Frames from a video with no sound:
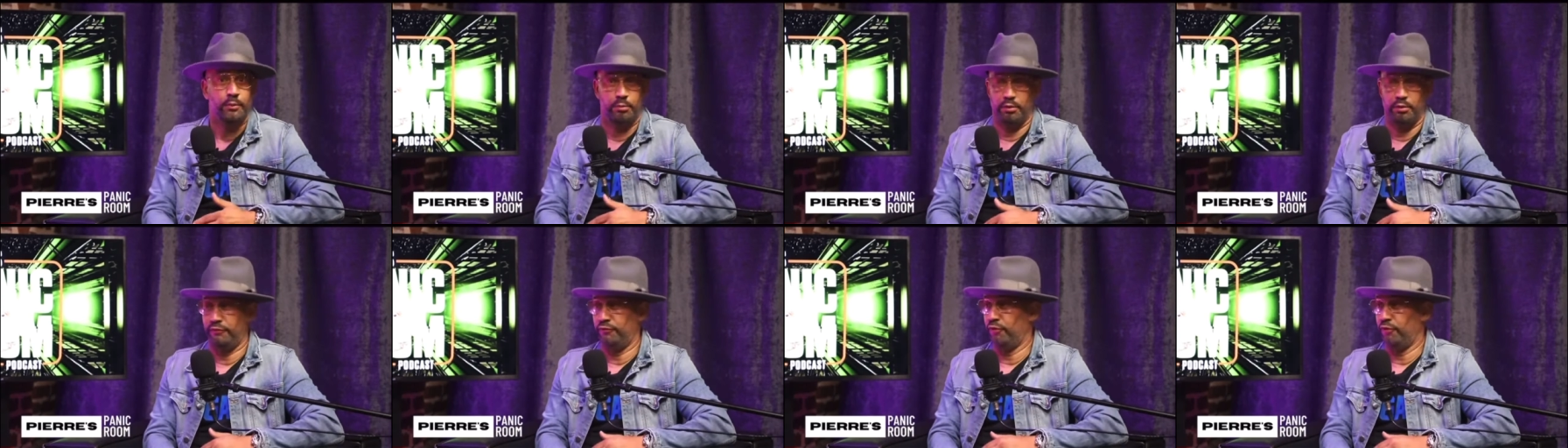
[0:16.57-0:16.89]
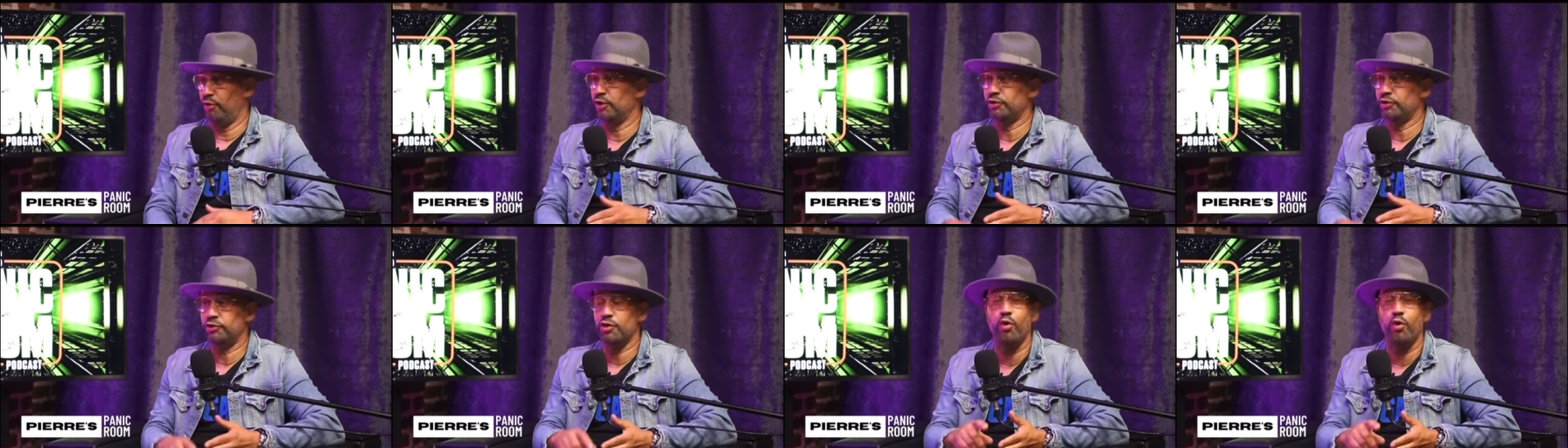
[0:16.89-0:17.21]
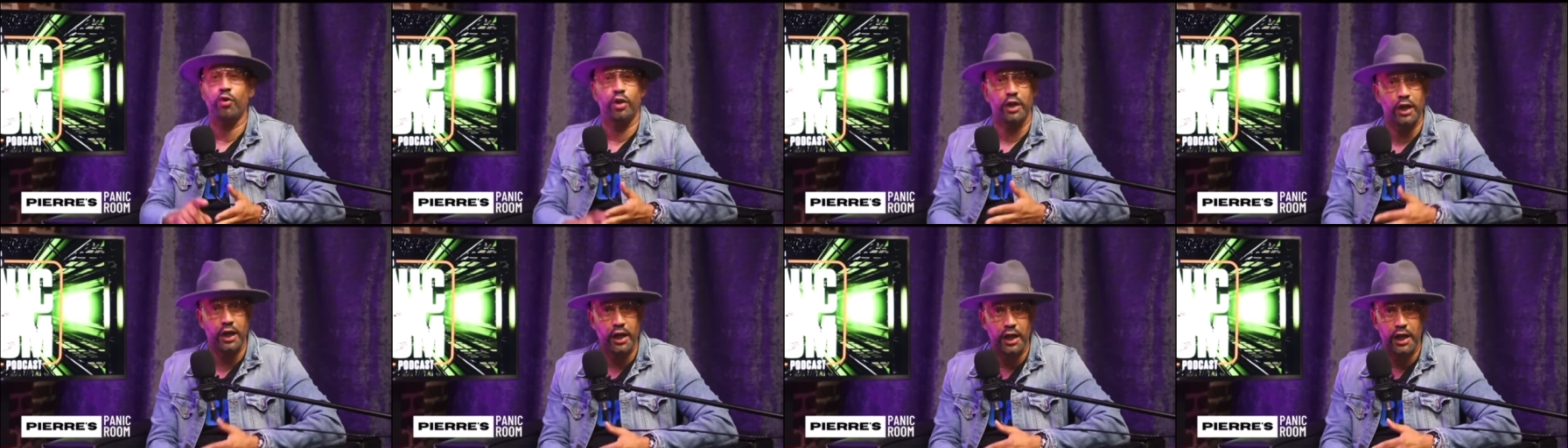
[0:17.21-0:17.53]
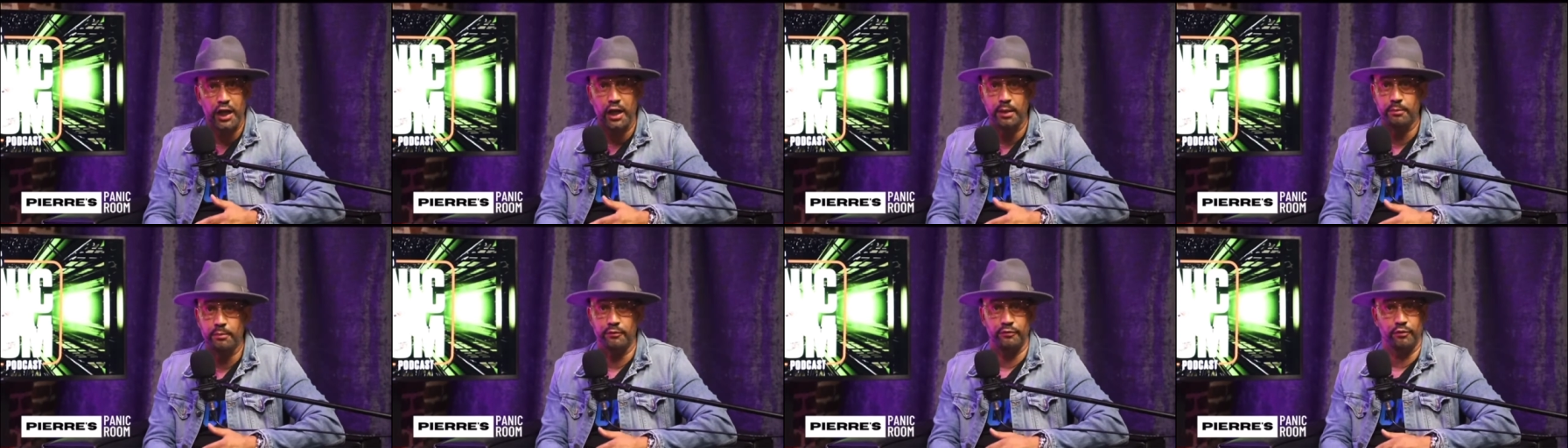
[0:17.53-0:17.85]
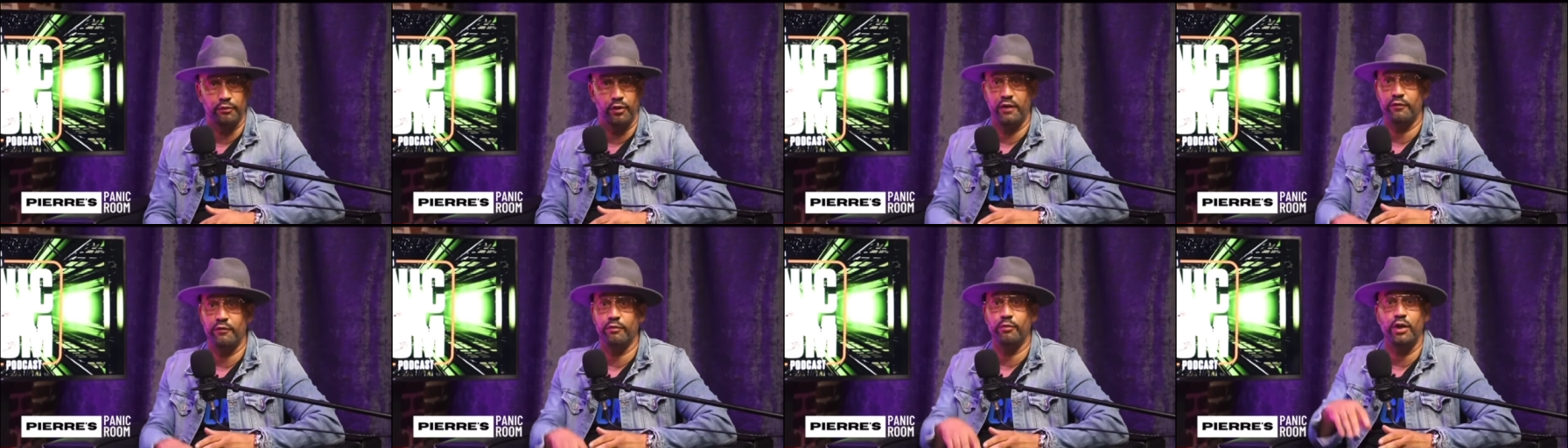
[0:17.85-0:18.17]
before Joe Clair,
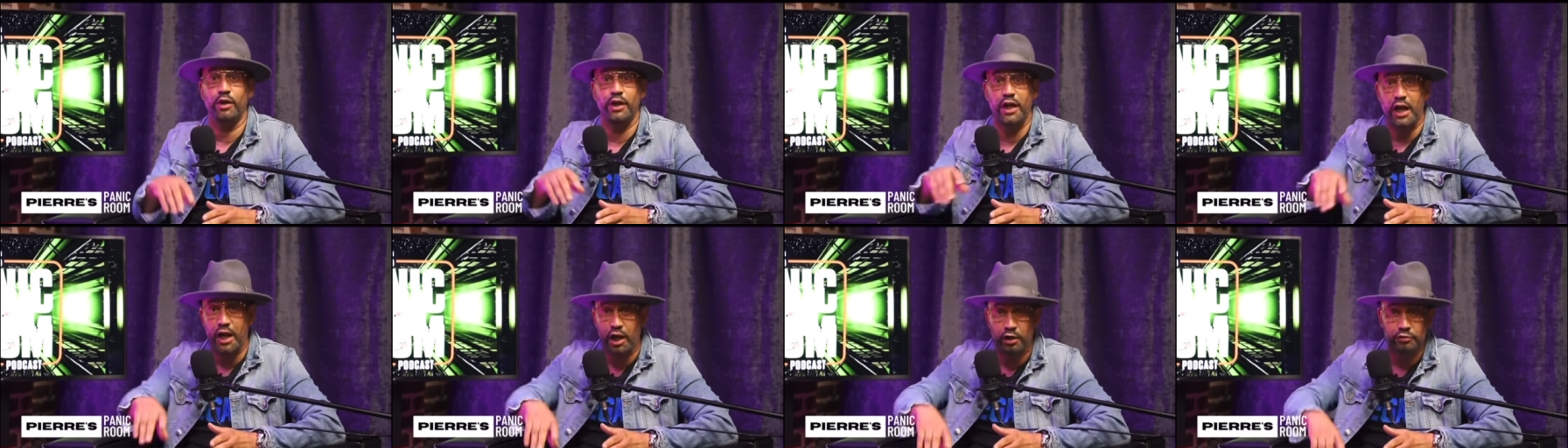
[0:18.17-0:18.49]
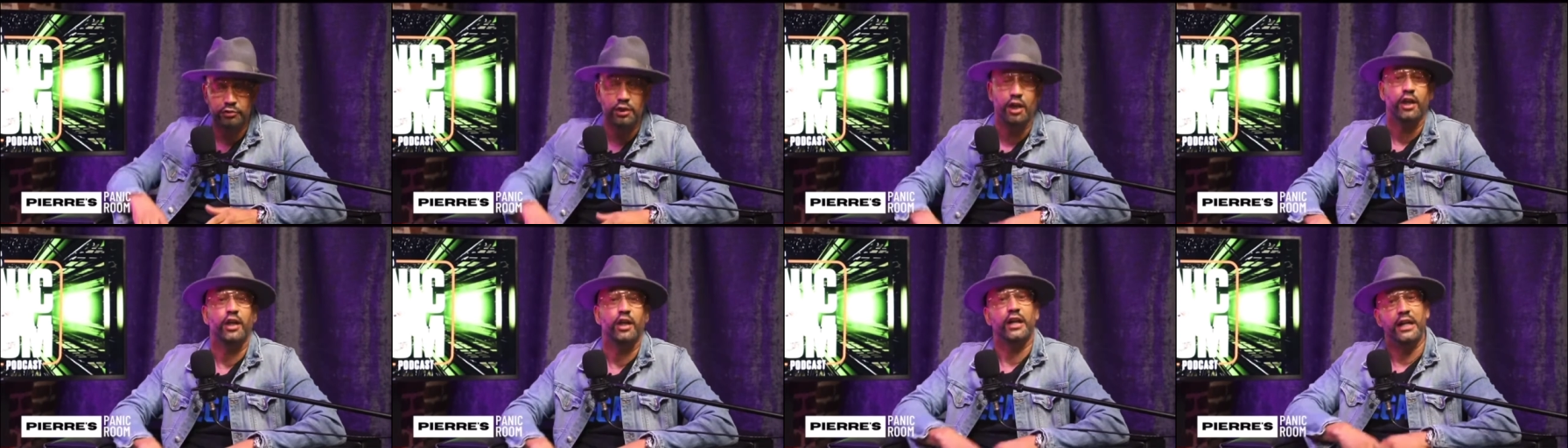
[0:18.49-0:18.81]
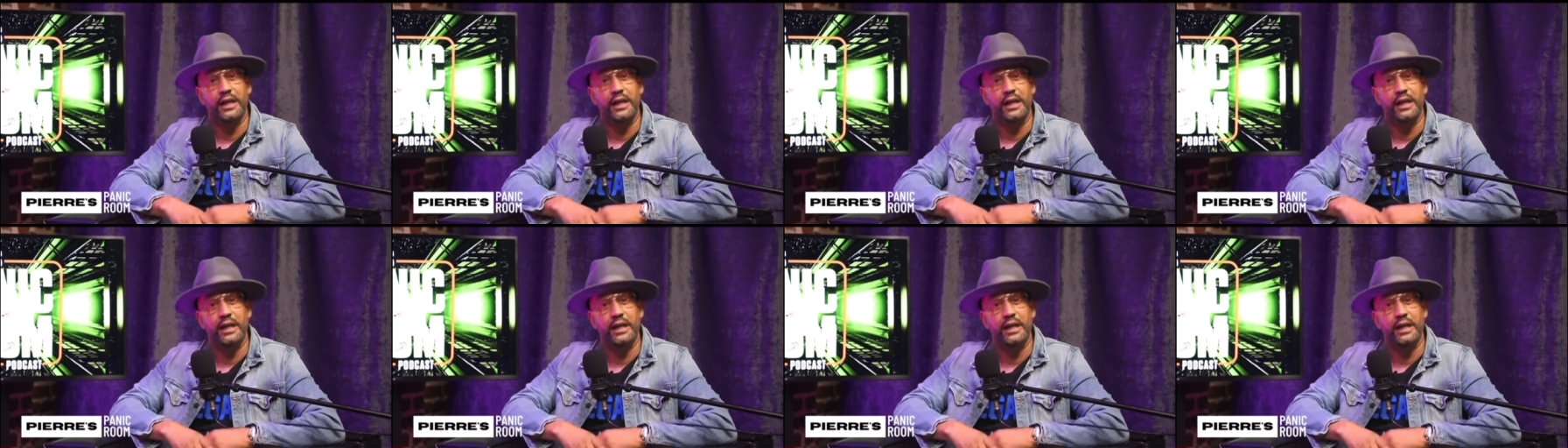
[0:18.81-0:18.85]
before everyone else.